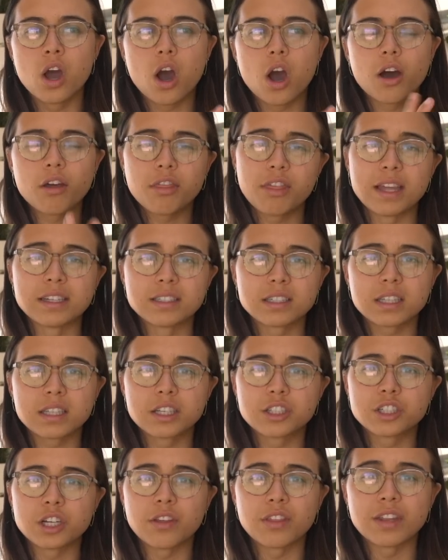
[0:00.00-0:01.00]

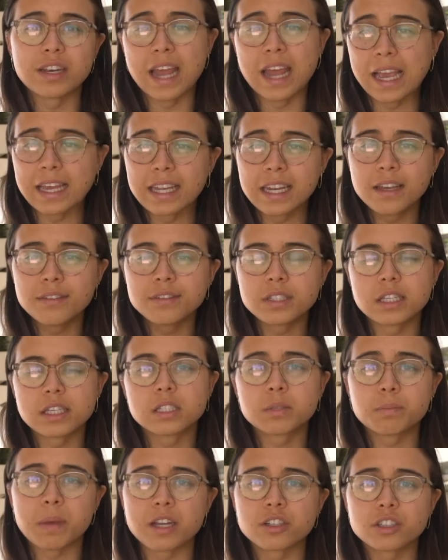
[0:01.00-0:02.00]
authentically share the negatives,
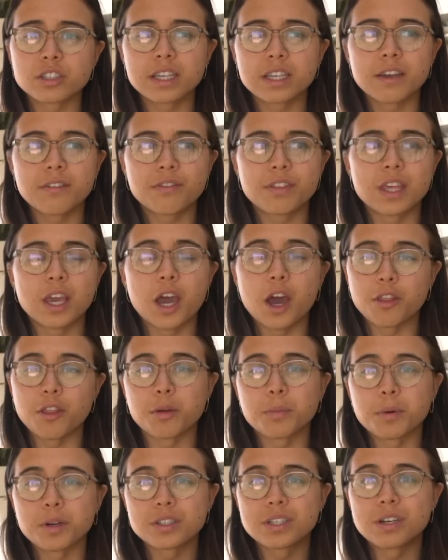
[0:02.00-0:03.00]
especially if the
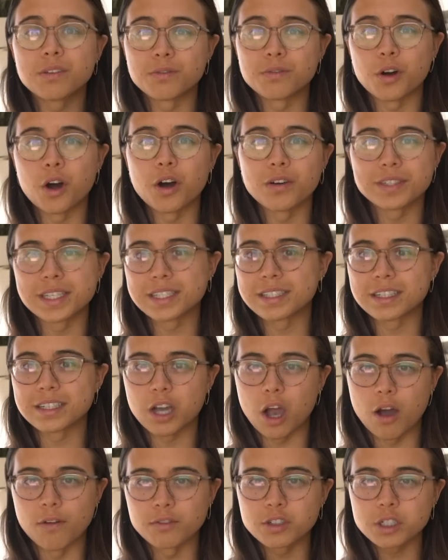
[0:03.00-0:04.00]
other person involved isn't
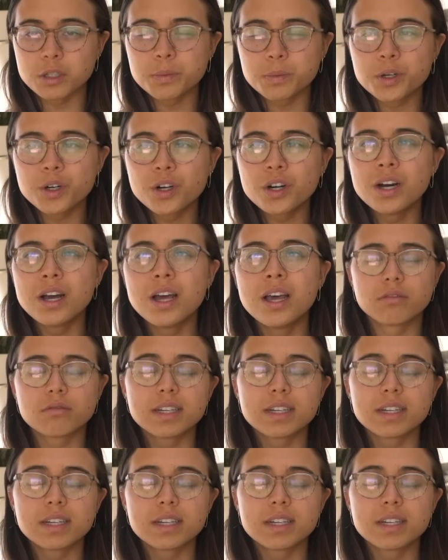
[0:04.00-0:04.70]
comfortable.